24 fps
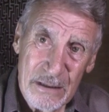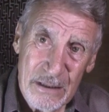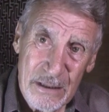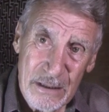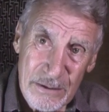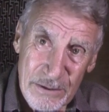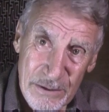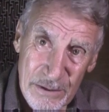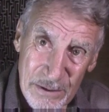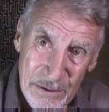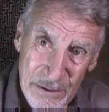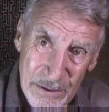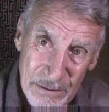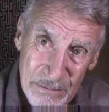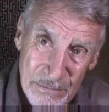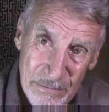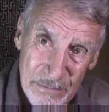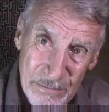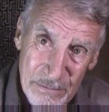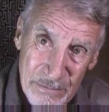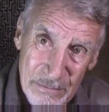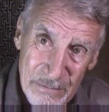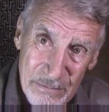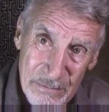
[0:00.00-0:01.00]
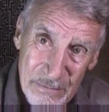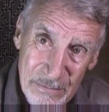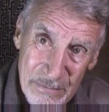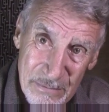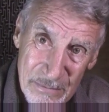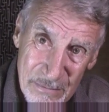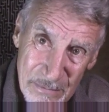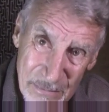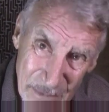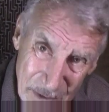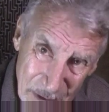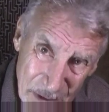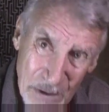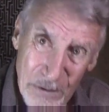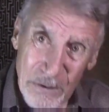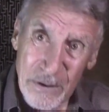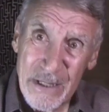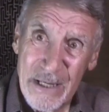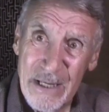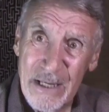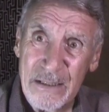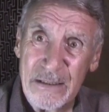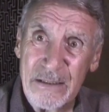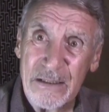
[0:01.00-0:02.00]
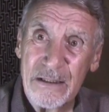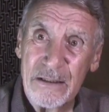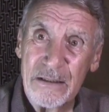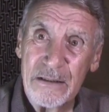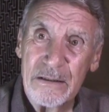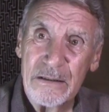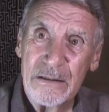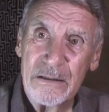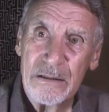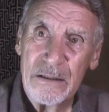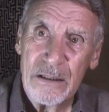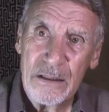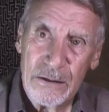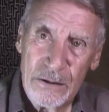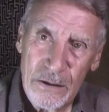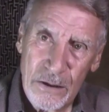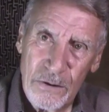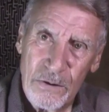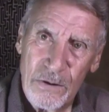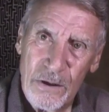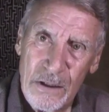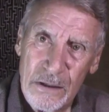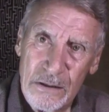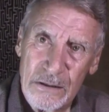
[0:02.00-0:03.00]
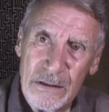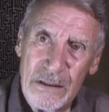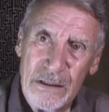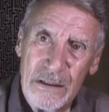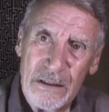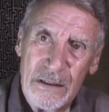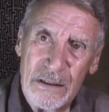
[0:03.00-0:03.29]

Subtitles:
and just go ahead and go on?